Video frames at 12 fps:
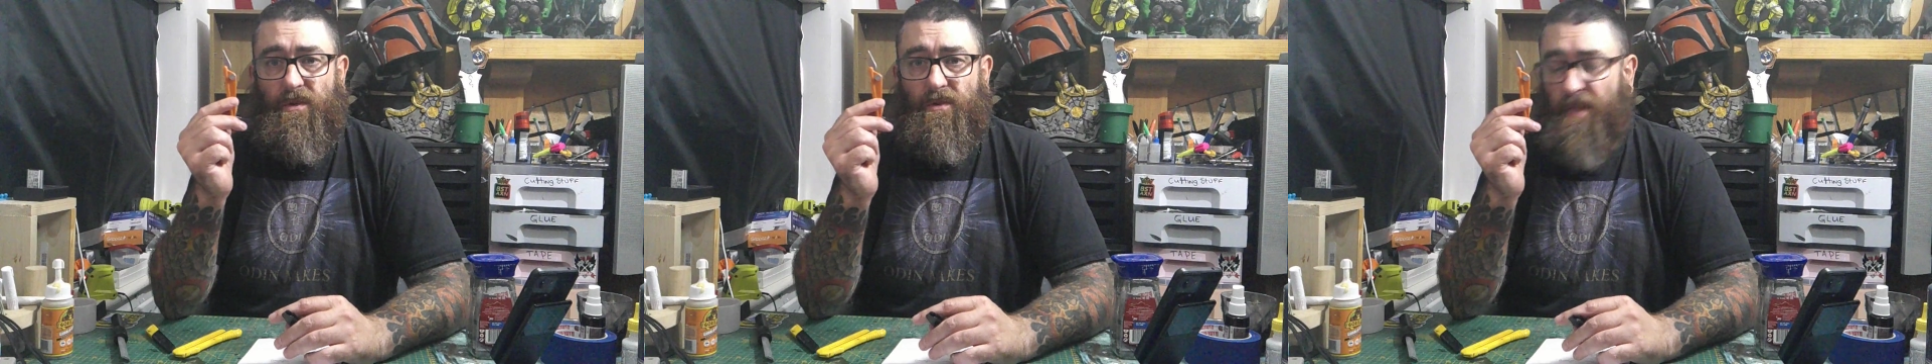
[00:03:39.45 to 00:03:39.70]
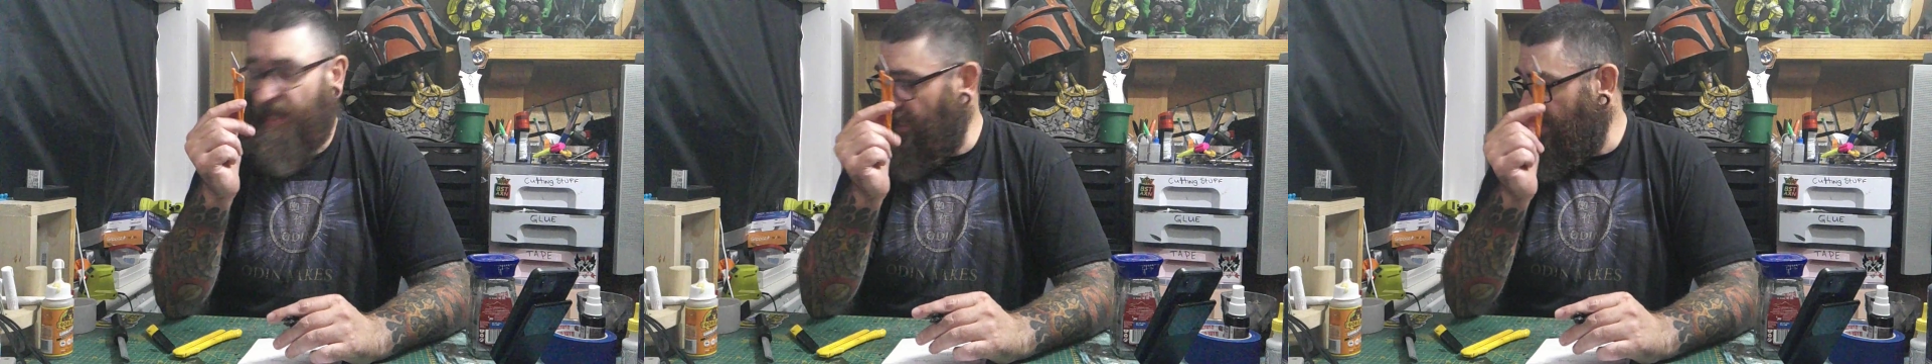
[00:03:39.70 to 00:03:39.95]
just
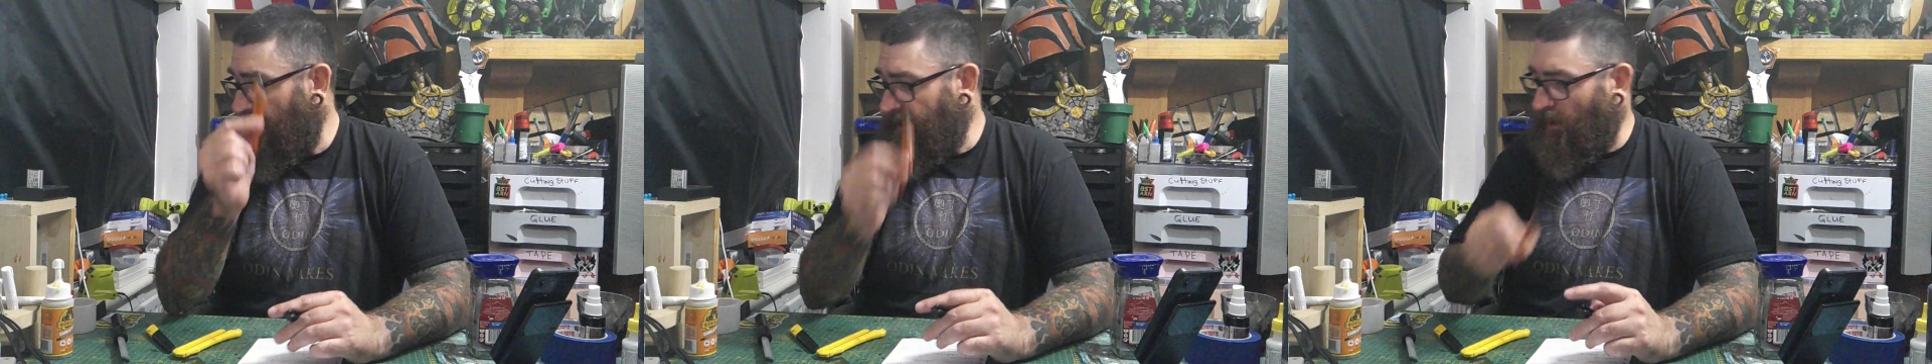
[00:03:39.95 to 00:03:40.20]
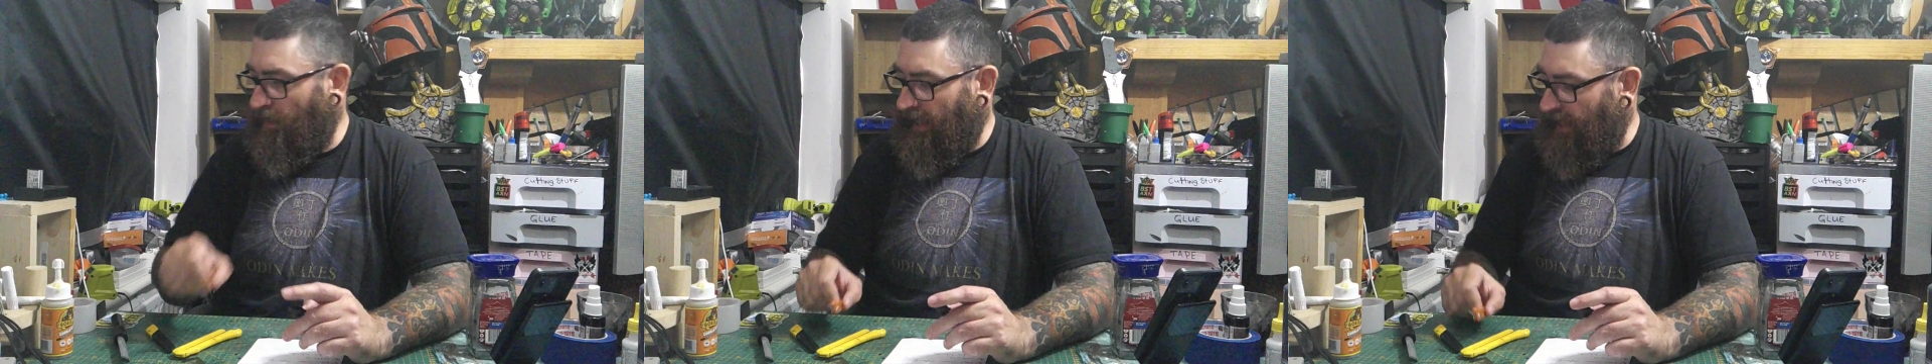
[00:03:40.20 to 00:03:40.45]
an
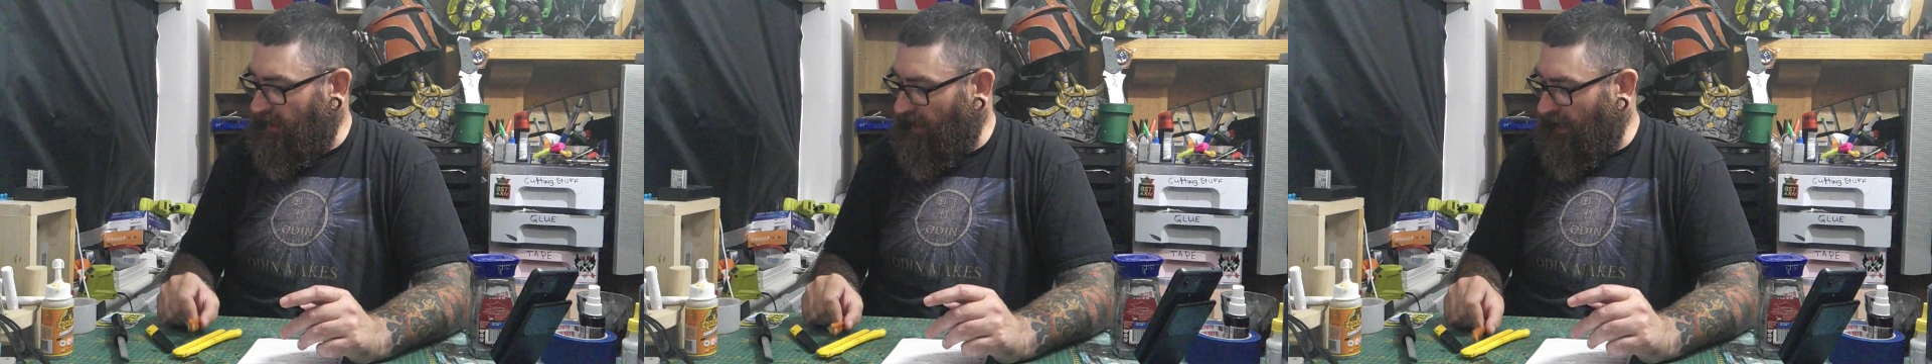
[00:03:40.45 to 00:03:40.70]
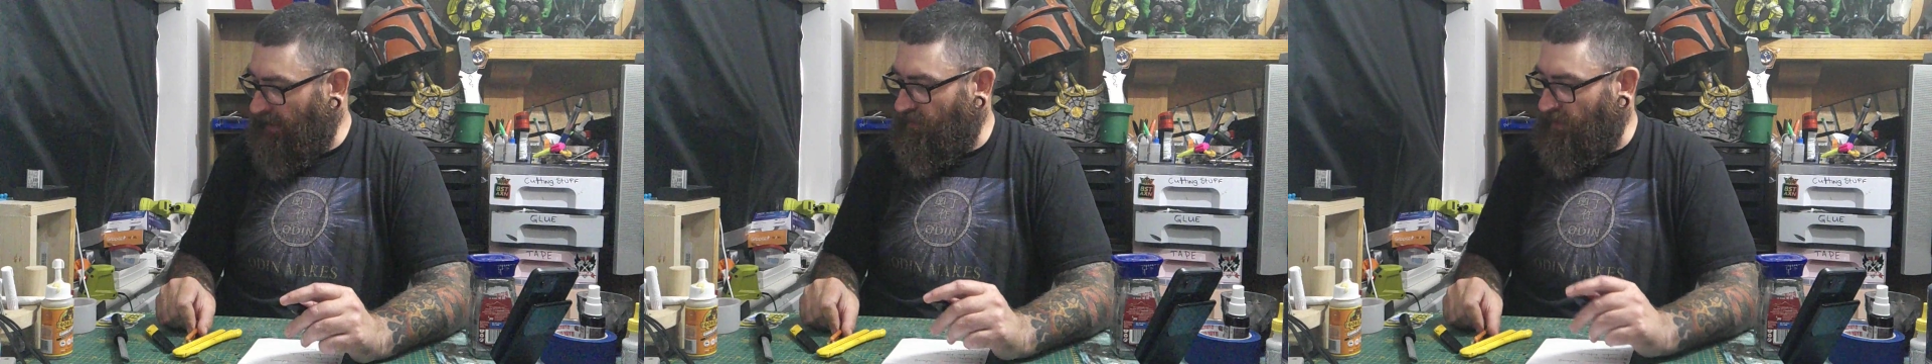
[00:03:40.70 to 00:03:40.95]
X-Acto blade. I
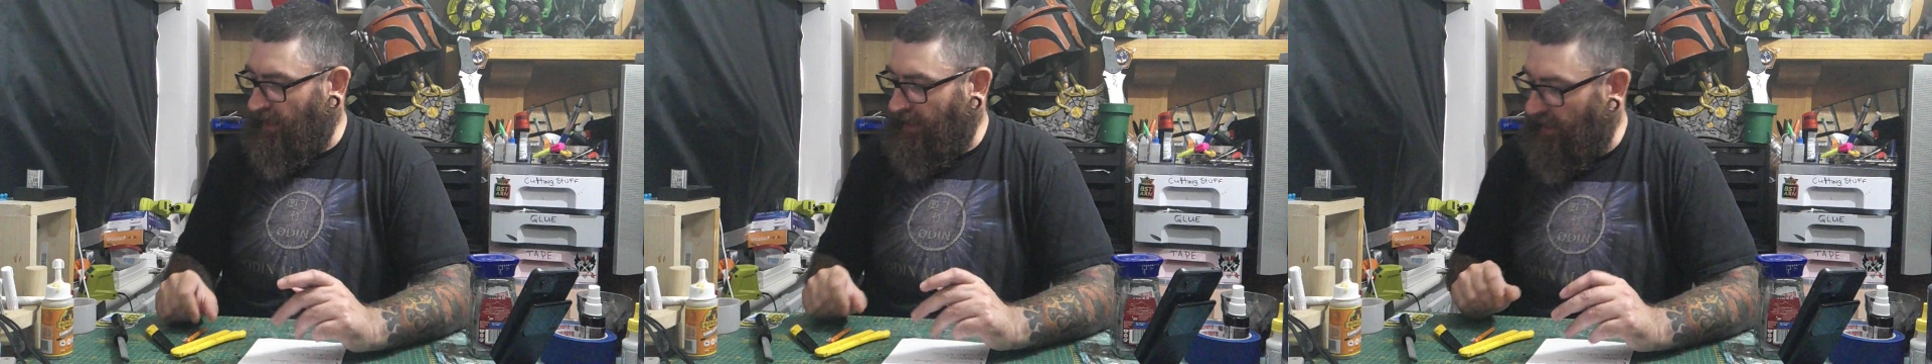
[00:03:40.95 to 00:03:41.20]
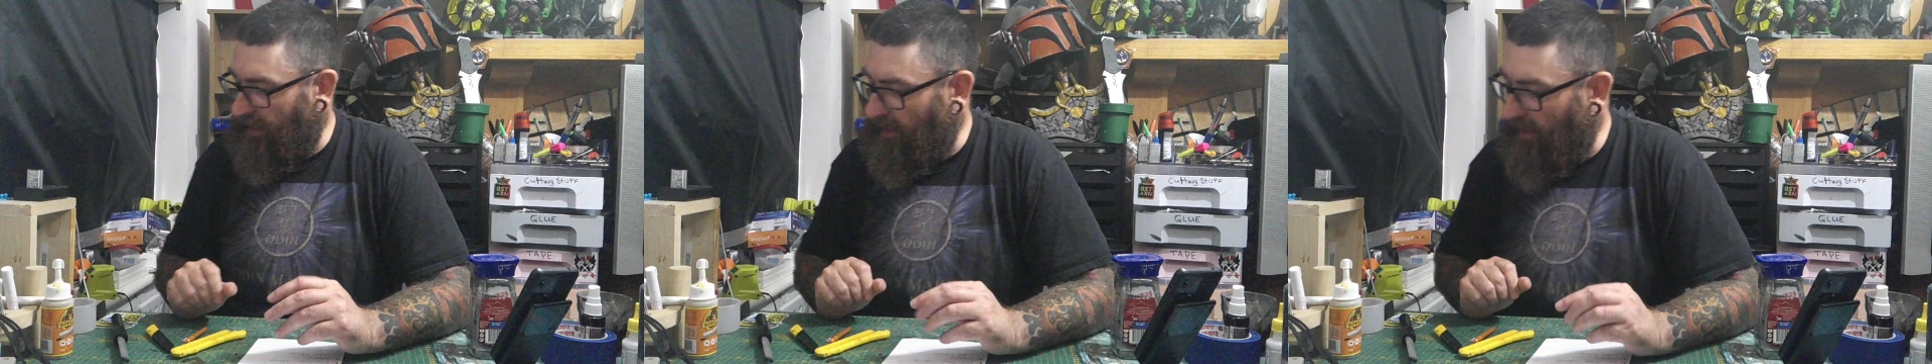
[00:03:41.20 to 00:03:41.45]
have one
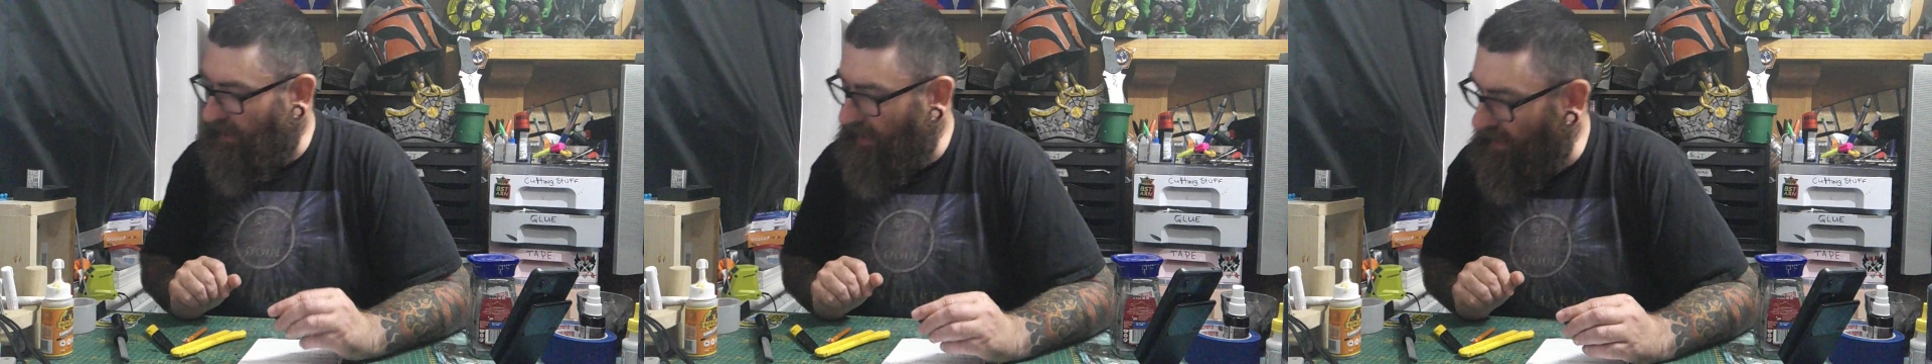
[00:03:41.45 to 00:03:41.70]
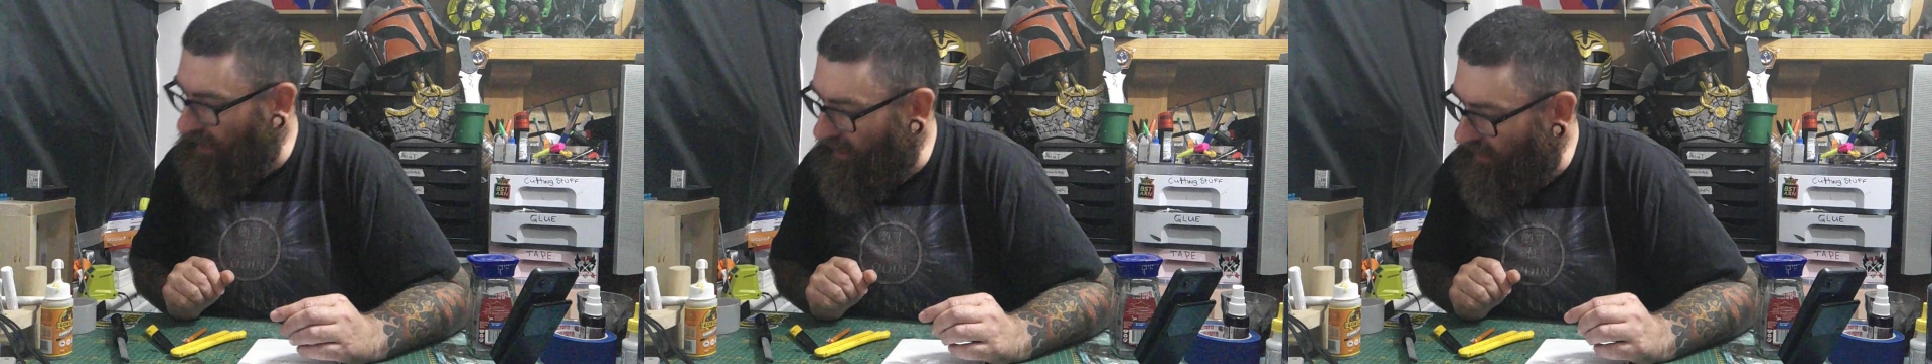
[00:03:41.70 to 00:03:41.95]
here
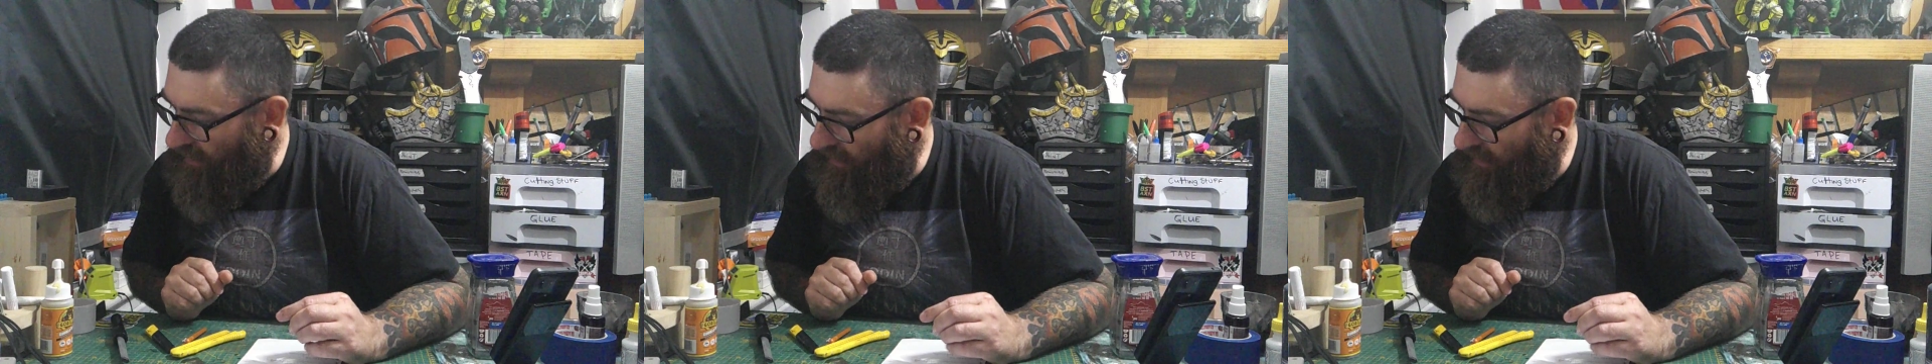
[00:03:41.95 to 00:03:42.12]
that